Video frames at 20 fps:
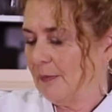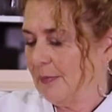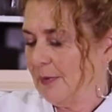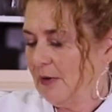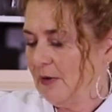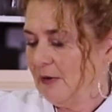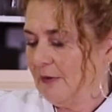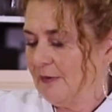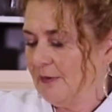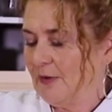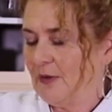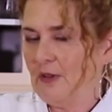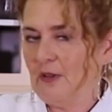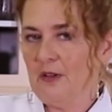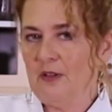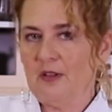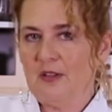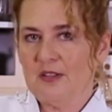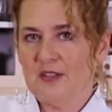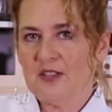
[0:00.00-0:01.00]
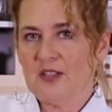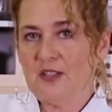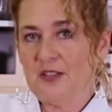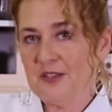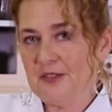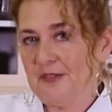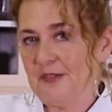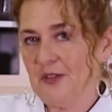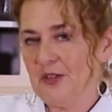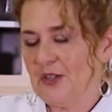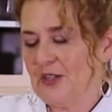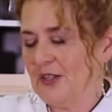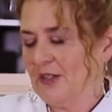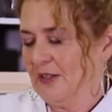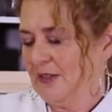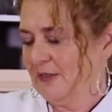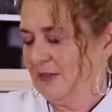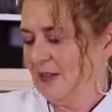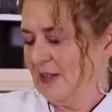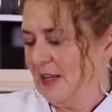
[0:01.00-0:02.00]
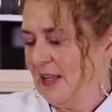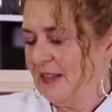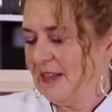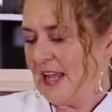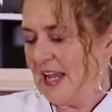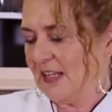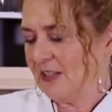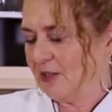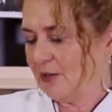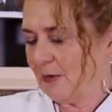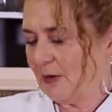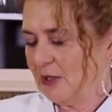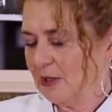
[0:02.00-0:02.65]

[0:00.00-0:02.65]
beautiful Celle de Fleur. Thanks to our